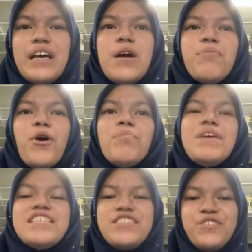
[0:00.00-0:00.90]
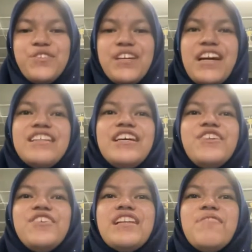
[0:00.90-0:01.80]
Prophase 2. The
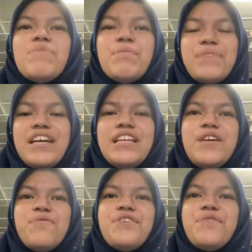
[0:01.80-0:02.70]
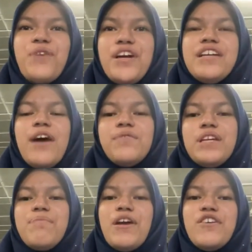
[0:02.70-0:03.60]
nuclear membrane, if reformed
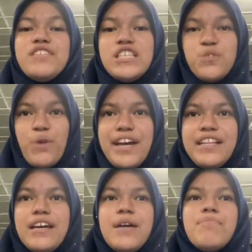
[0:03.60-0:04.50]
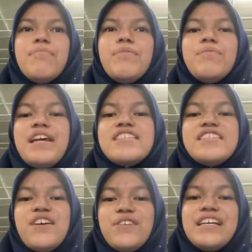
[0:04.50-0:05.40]
after meiosis 1, breaks
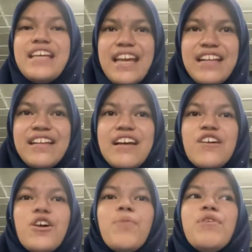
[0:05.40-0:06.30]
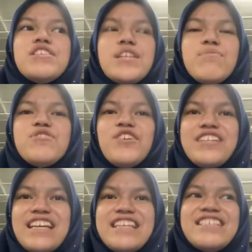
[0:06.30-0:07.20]
down again. Chromosome
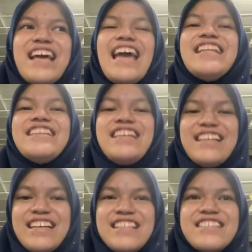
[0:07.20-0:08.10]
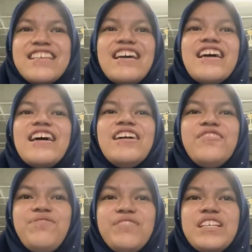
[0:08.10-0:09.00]
shortens and thickens.
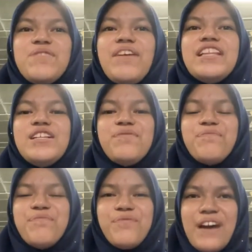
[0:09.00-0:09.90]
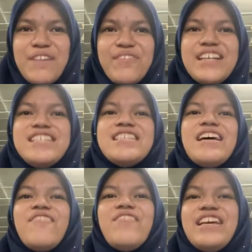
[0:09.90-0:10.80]
Spindle fibers
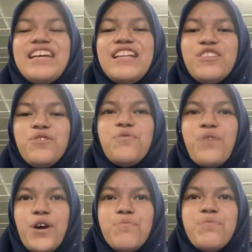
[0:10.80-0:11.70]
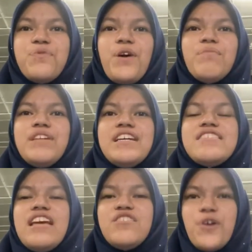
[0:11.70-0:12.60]
begin to form from the
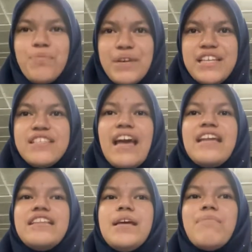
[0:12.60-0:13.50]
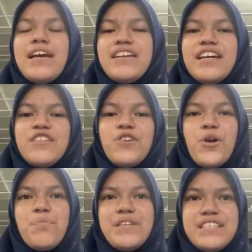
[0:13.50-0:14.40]
centromeres and they migrate to
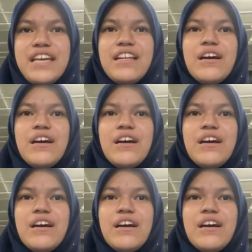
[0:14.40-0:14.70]
opposite